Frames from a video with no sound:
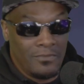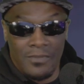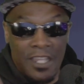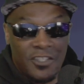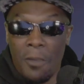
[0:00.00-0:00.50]

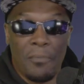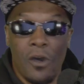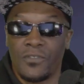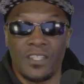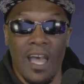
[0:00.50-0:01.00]
they jump
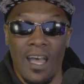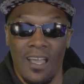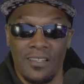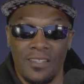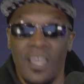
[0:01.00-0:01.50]
off
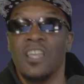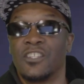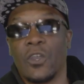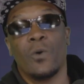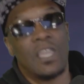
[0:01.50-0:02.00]
sides.
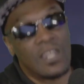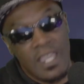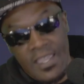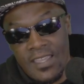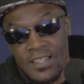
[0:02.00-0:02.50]
So it
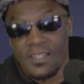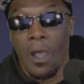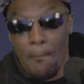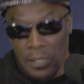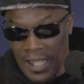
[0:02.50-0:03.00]
is
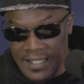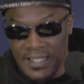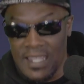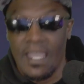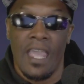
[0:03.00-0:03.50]
a
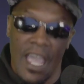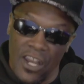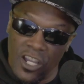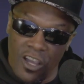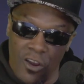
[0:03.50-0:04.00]
blessing and
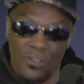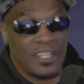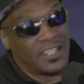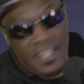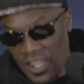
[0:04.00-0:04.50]
a curse.
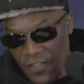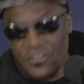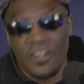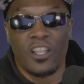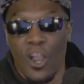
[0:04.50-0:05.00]
It's a
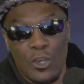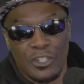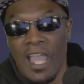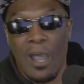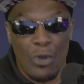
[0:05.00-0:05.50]
gift and a curse,
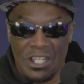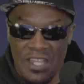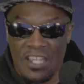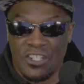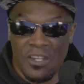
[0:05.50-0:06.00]
Cowboys
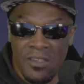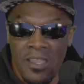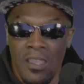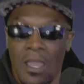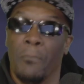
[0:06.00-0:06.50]
Nation.
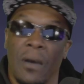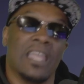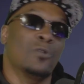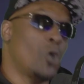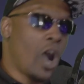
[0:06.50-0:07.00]
But
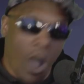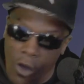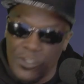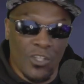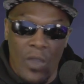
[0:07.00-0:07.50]
he will
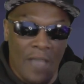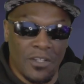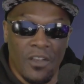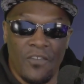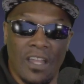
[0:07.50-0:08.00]
also have
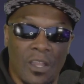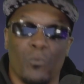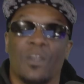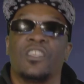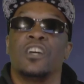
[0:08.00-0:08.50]
to develop
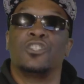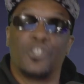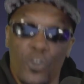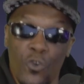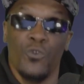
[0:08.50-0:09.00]
with
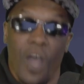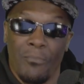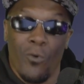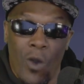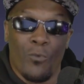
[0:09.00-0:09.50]
2
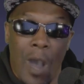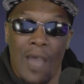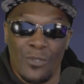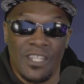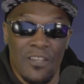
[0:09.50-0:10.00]
number 1
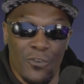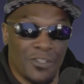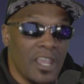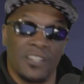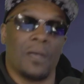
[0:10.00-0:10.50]
wide
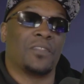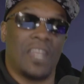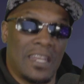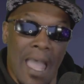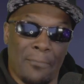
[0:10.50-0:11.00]
receivers, something
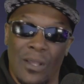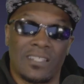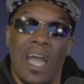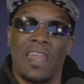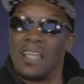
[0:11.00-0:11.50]
that Dak
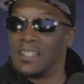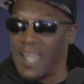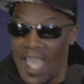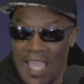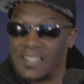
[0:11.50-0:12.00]
Prescott hasn't
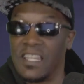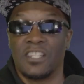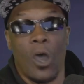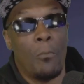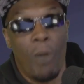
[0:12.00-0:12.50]
had
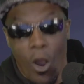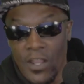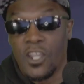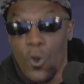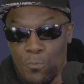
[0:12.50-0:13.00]
since
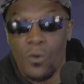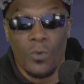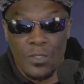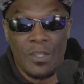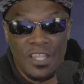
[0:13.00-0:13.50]
Amari Cooper
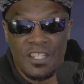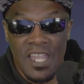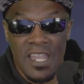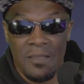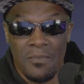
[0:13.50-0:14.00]
was with the
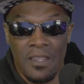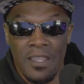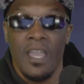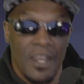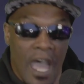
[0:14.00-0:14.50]
team.
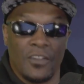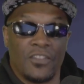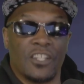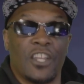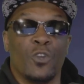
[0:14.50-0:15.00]
Now that
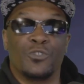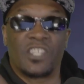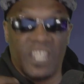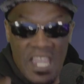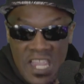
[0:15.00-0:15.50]
there's a new
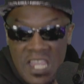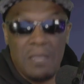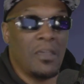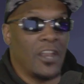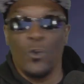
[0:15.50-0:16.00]

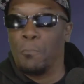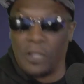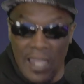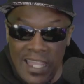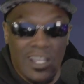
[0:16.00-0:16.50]
scheme and a new
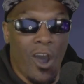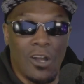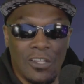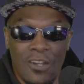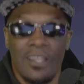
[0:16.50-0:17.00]
play
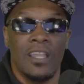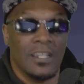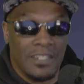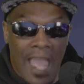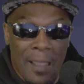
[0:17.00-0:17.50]
caller,
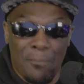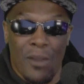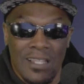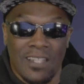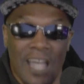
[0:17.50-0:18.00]
Dak
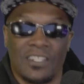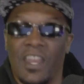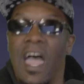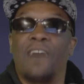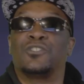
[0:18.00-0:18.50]
Prescott's going
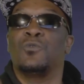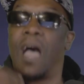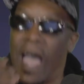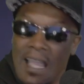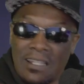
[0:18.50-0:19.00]
to have to
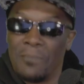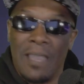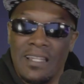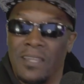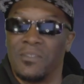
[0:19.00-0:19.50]

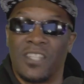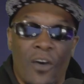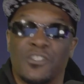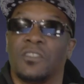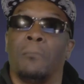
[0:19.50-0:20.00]
acclimate
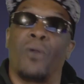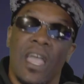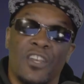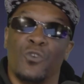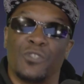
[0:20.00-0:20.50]
himself to the
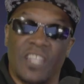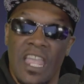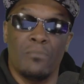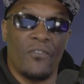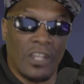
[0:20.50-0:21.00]
brand new
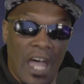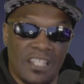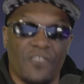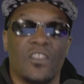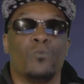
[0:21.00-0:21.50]
scheme and
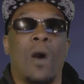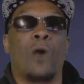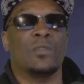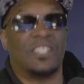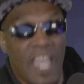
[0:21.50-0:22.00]
philosophy
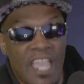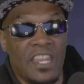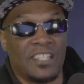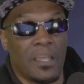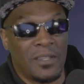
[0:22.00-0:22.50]
while
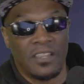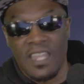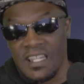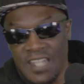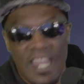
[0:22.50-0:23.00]
retaining some of the
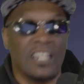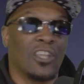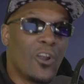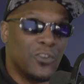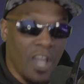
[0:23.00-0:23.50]
things that he
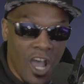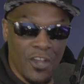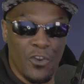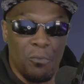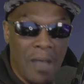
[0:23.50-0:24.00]
learned
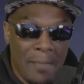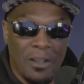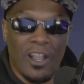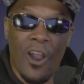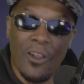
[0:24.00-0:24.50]
under Mike
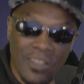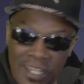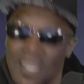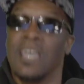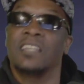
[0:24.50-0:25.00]

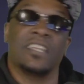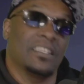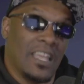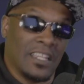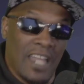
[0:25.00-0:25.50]
McCarthy,
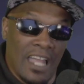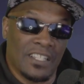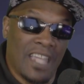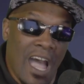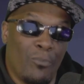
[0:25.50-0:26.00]
seeing that the
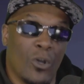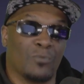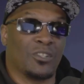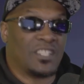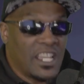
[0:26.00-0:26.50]
Dallas Cowboys
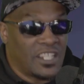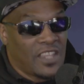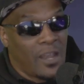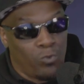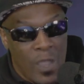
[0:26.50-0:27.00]
will stick to
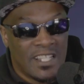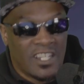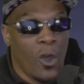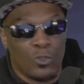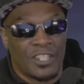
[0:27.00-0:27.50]
that West
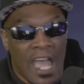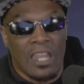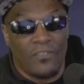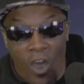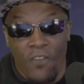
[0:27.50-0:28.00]
Coast style
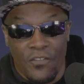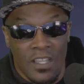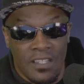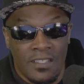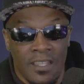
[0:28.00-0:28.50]
of
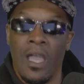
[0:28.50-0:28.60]
offense.